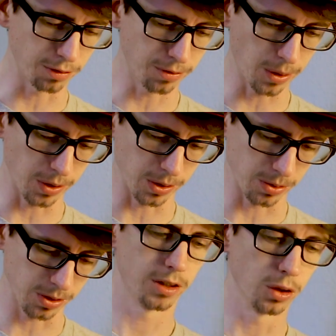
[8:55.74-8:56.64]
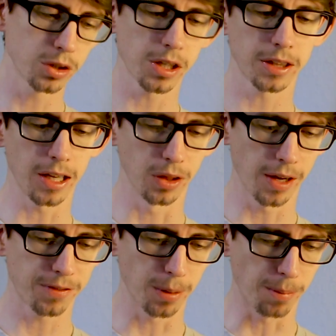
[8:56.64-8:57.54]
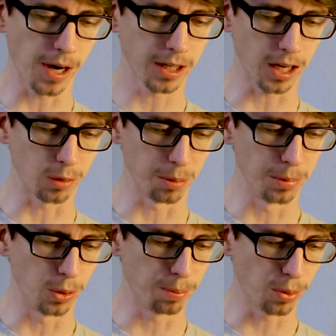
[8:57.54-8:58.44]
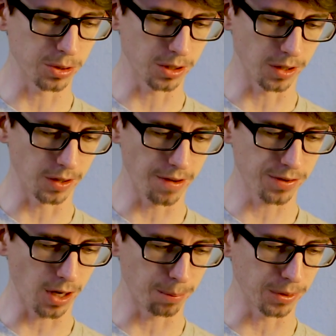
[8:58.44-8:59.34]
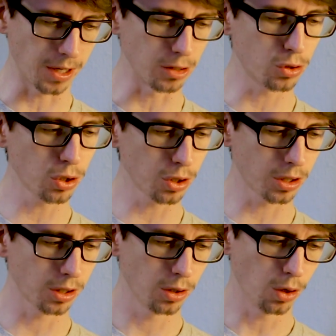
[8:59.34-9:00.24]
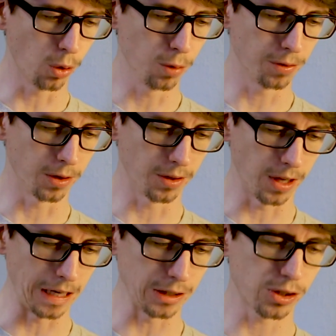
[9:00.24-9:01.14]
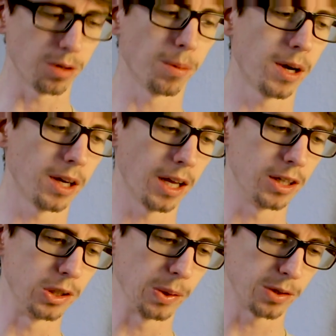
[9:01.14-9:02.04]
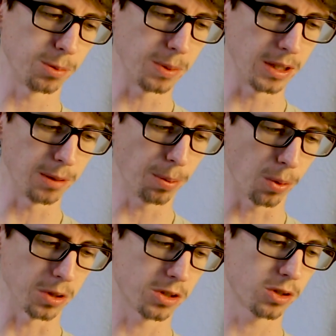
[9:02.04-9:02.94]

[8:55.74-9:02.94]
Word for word: photos. It looks like they left the mic and remote ports on the left side, but they took over the HDMI and USB ports